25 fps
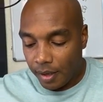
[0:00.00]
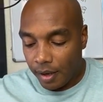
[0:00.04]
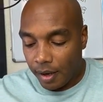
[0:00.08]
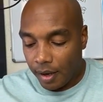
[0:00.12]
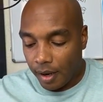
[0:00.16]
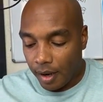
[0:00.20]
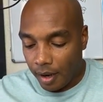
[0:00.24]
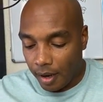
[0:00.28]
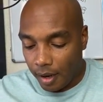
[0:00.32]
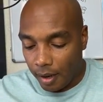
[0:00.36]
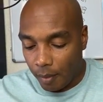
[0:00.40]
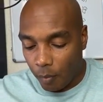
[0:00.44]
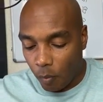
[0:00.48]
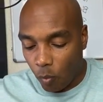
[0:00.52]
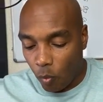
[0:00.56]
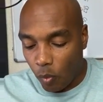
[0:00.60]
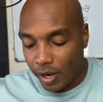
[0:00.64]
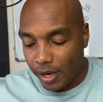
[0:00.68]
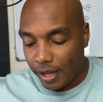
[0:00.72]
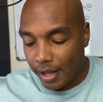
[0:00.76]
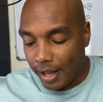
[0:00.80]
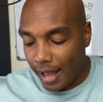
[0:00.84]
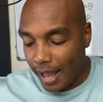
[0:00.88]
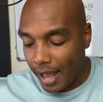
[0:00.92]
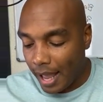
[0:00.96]
Um,
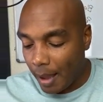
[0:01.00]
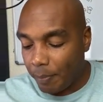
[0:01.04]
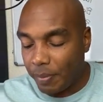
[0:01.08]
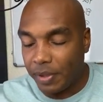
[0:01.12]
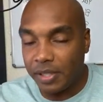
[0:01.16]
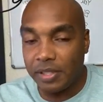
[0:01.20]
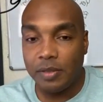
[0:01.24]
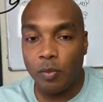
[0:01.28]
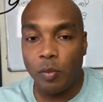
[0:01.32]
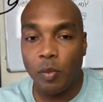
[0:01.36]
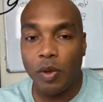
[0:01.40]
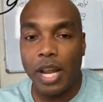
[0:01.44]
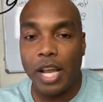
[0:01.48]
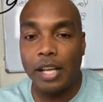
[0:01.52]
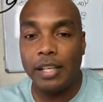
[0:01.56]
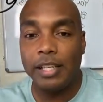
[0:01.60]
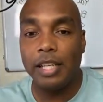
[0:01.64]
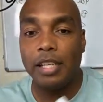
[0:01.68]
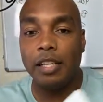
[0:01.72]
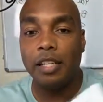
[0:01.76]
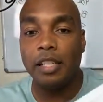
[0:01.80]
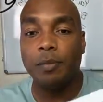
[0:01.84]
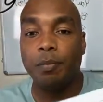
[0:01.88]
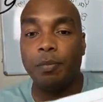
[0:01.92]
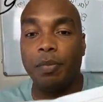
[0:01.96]
what happens, what I did in
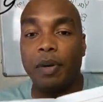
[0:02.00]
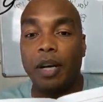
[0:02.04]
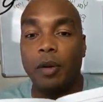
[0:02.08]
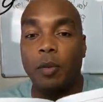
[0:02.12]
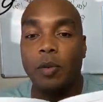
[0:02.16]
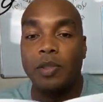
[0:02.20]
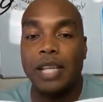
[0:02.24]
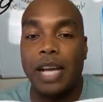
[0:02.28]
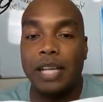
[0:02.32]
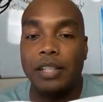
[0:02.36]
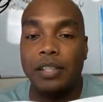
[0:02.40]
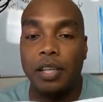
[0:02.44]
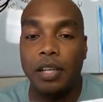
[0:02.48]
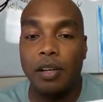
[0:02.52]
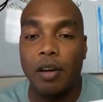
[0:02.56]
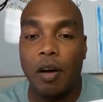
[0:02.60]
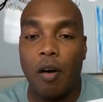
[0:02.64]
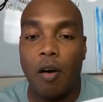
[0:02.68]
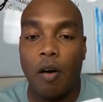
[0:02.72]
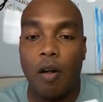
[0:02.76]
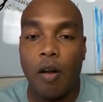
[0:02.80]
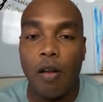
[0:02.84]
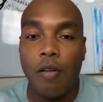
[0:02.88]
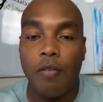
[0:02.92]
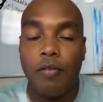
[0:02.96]
this book was I took
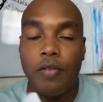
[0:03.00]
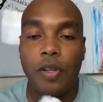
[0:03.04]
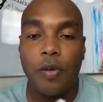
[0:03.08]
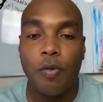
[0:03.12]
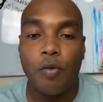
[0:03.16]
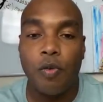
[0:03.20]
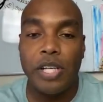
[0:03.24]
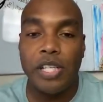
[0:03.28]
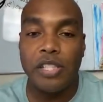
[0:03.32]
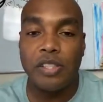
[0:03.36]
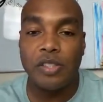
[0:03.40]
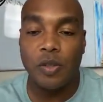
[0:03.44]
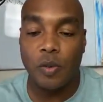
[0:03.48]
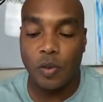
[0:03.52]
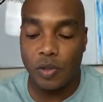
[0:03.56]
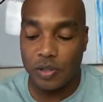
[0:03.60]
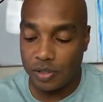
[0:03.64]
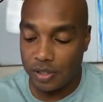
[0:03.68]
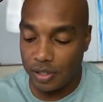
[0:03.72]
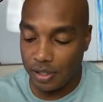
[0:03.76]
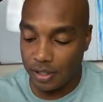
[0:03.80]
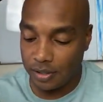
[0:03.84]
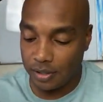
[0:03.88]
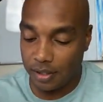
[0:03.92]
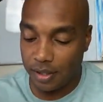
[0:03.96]
all of the
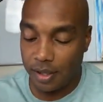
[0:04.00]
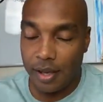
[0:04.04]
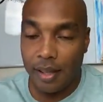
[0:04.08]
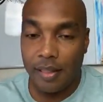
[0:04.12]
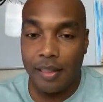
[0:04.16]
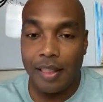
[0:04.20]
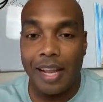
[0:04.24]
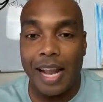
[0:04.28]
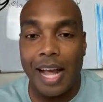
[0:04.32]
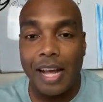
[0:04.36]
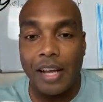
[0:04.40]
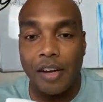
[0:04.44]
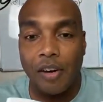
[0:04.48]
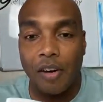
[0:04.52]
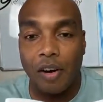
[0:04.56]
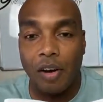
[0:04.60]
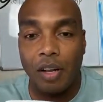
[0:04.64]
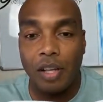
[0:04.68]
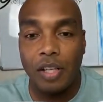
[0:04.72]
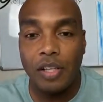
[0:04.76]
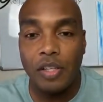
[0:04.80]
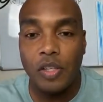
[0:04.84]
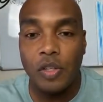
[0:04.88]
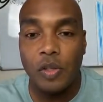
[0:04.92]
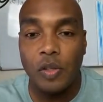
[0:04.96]
resources that I currently
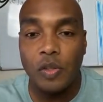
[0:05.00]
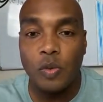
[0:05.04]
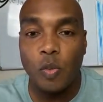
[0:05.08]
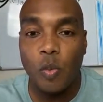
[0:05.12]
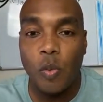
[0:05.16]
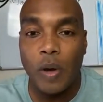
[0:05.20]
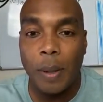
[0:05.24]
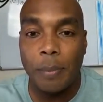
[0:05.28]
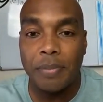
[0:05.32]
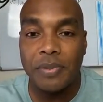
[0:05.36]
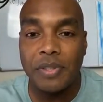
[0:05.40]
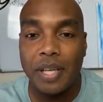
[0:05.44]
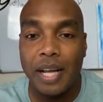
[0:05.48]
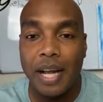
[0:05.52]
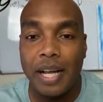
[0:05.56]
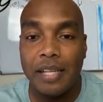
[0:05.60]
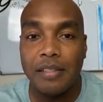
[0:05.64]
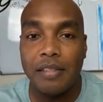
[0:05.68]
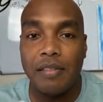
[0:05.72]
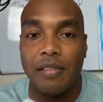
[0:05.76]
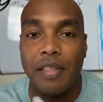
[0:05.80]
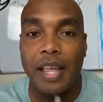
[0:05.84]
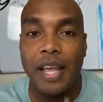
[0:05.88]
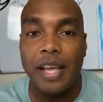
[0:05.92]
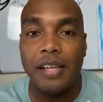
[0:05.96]
use, websites,
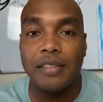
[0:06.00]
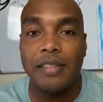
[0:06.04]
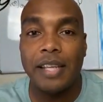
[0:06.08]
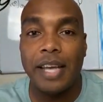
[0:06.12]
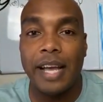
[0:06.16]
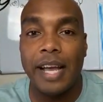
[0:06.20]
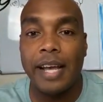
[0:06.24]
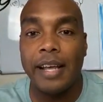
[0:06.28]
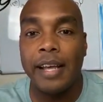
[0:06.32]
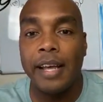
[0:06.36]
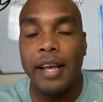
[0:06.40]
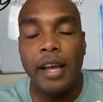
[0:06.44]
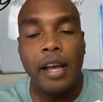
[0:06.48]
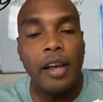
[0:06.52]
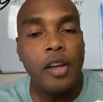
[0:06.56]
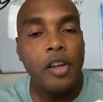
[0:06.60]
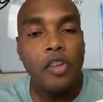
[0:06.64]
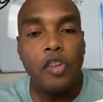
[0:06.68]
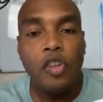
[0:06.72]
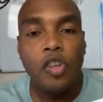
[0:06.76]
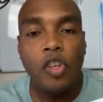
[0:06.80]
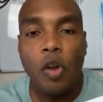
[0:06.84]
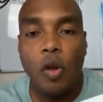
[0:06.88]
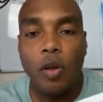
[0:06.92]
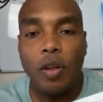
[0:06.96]
things that
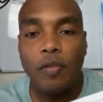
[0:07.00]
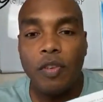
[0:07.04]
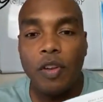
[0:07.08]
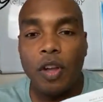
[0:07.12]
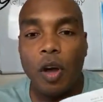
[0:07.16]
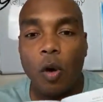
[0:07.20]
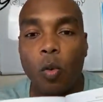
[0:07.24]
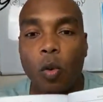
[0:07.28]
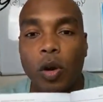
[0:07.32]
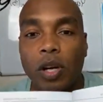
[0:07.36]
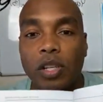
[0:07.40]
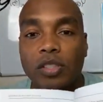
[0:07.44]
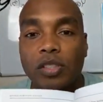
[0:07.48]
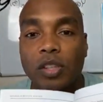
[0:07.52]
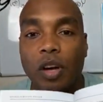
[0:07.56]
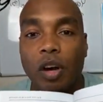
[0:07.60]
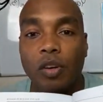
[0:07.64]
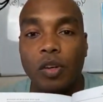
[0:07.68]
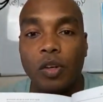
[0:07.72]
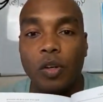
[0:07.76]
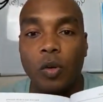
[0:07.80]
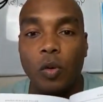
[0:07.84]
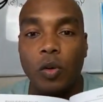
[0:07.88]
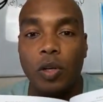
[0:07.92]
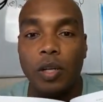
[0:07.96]
you don't even know where to start
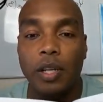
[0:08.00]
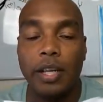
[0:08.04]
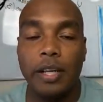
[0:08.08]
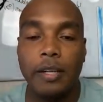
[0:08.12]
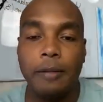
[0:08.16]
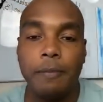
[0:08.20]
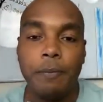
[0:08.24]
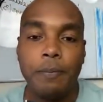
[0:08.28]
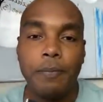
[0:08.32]
Googling.